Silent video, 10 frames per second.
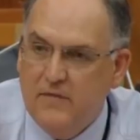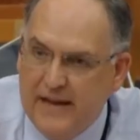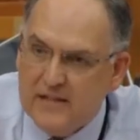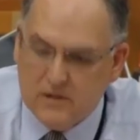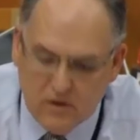
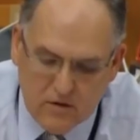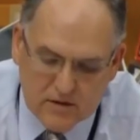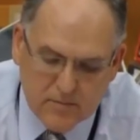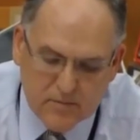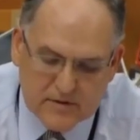That's the
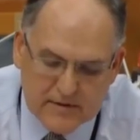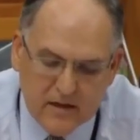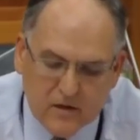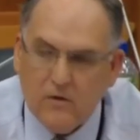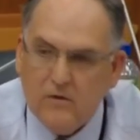answer, because
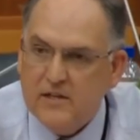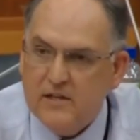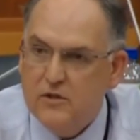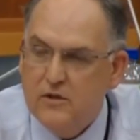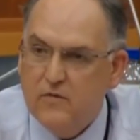that
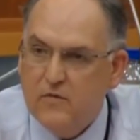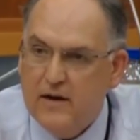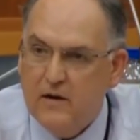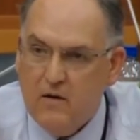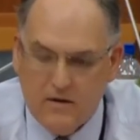contract should have
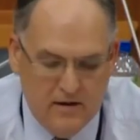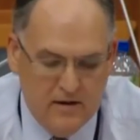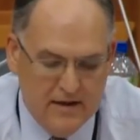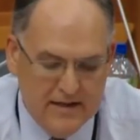run on.